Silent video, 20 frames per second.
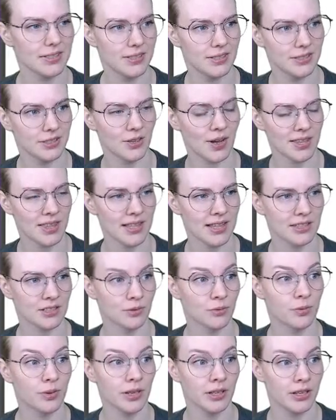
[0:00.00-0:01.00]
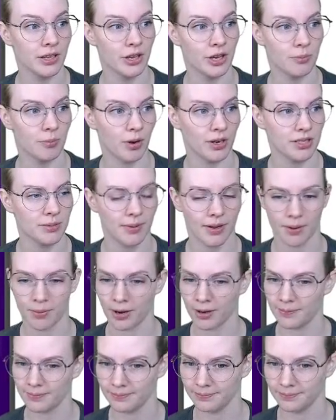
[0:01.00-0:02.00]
So I think that's a really good point to pick apart.